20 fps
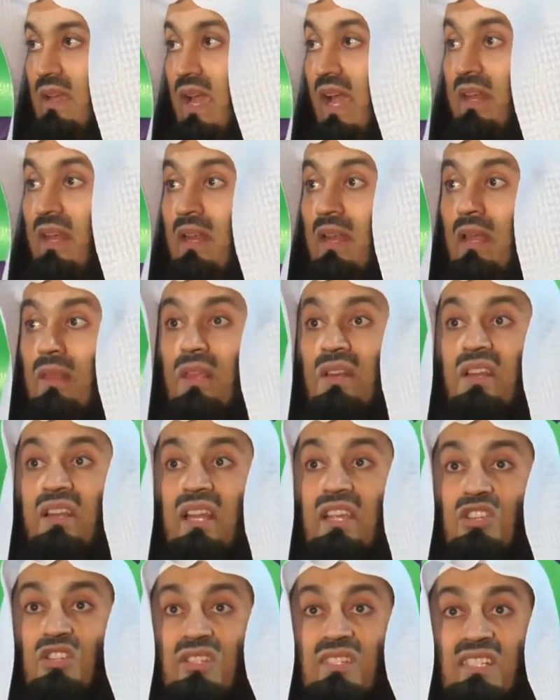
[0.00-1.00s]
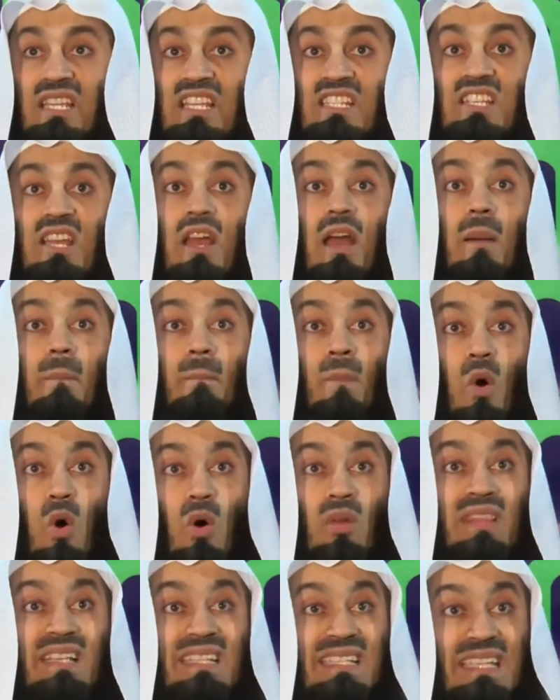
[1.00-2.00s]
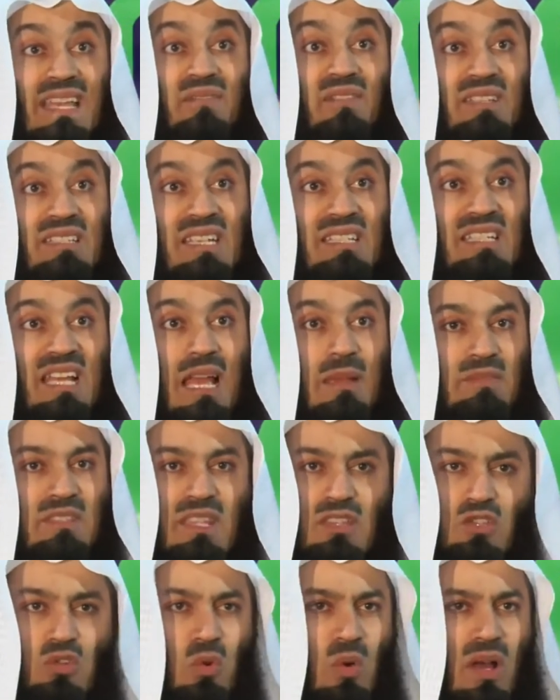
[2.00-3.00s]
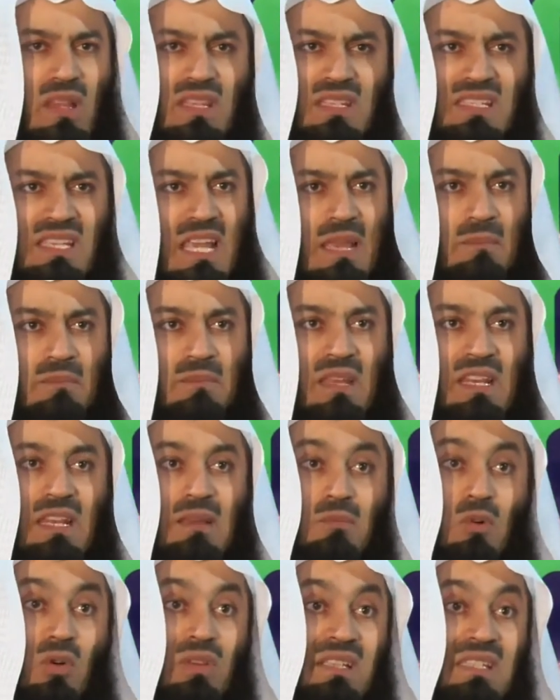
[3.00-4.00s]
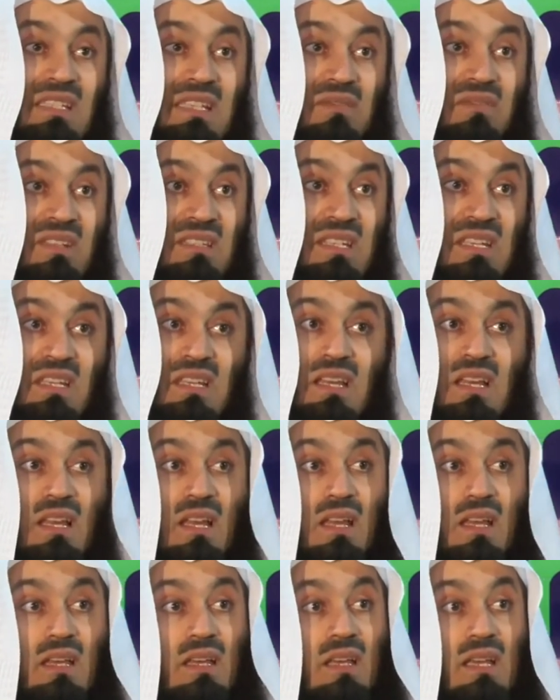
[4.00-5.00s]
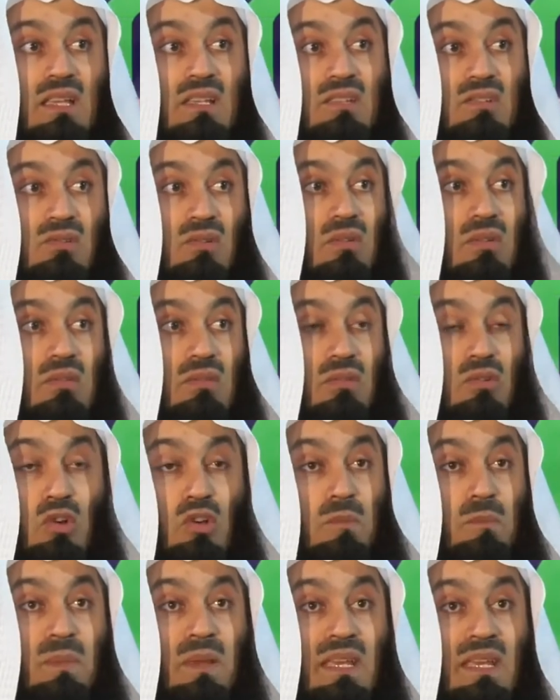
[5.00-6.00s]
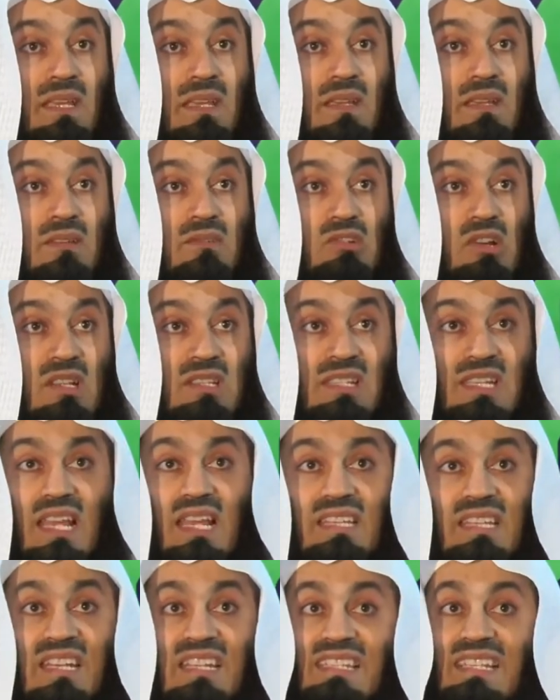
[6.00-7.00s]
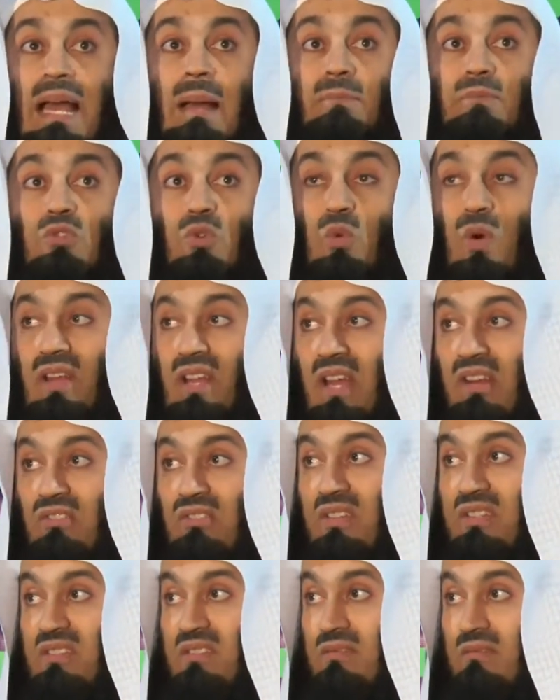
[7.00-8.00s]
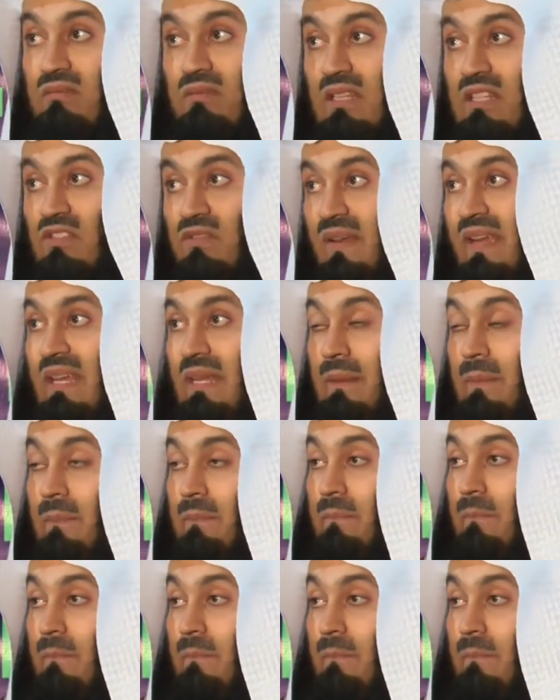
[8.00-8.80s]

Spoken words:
And another narration says more than 70 times. The two are the same, meaning more than 70 is could be translated as up to 100. That's fine.